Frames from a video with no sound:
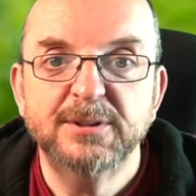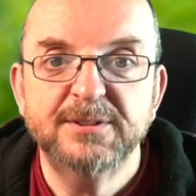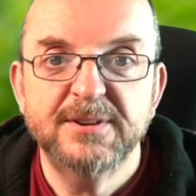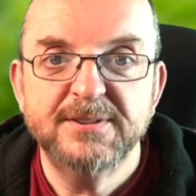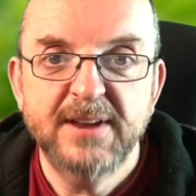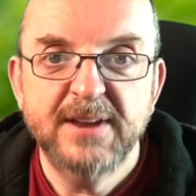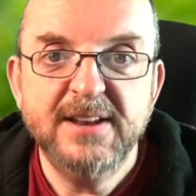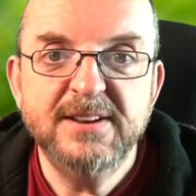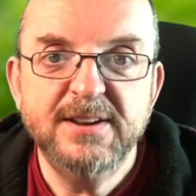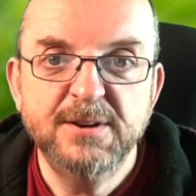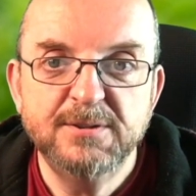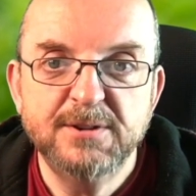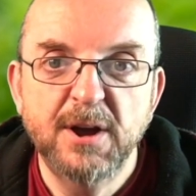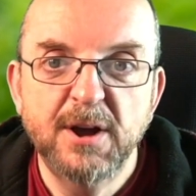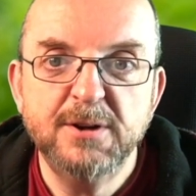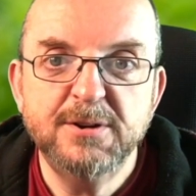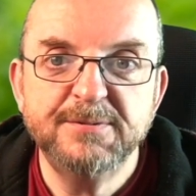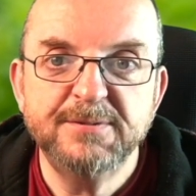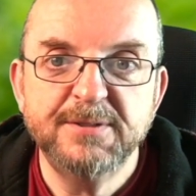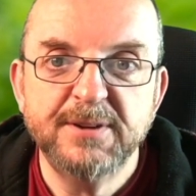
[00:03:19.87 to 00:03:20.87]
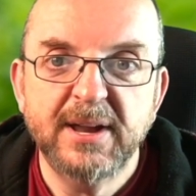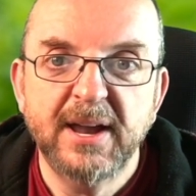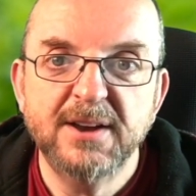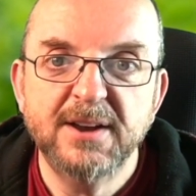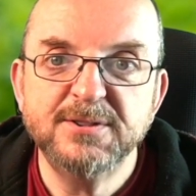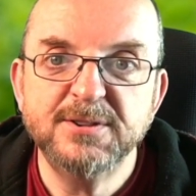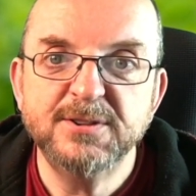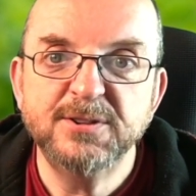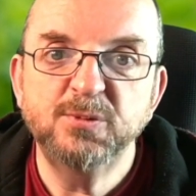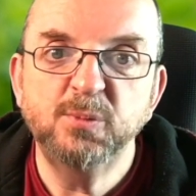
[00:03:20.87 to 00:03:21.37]
to send you
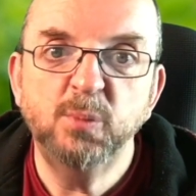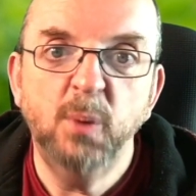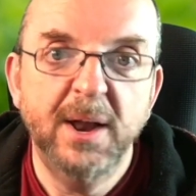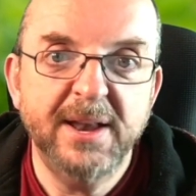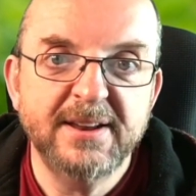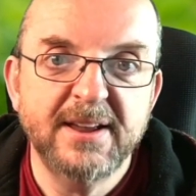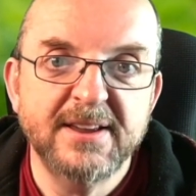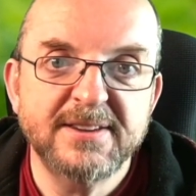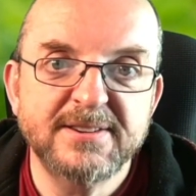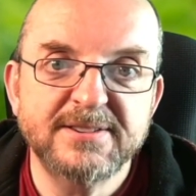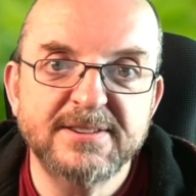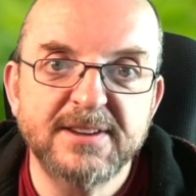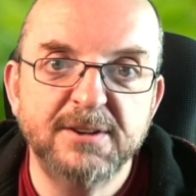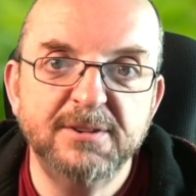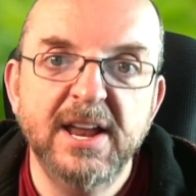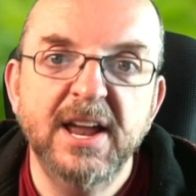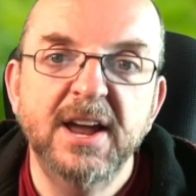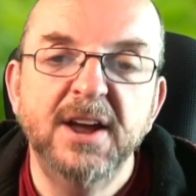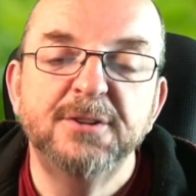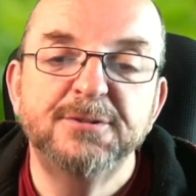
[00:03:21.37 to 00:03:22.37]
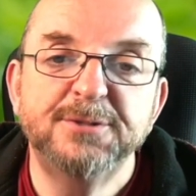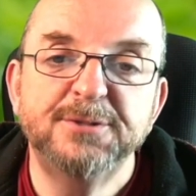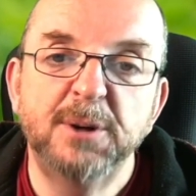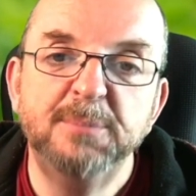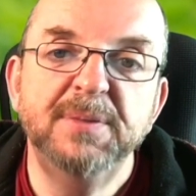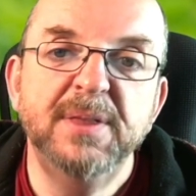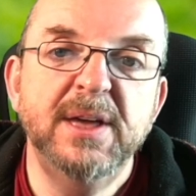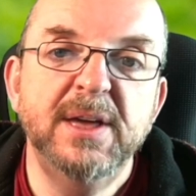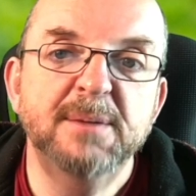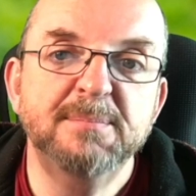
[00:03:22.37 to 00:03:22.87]
notifications when necessary
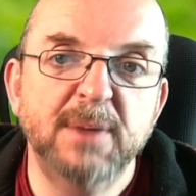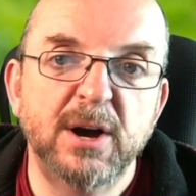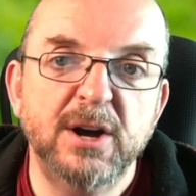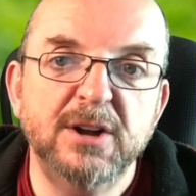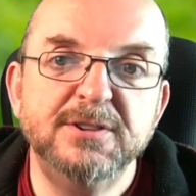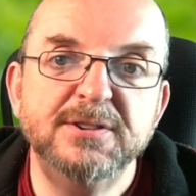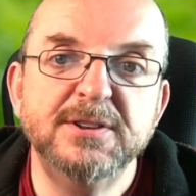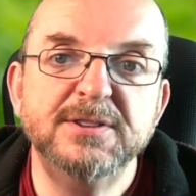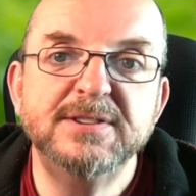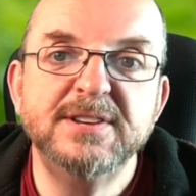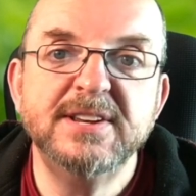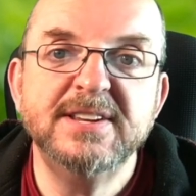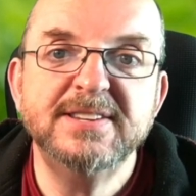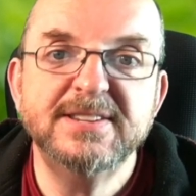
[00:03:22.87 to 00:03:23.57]
from the emergency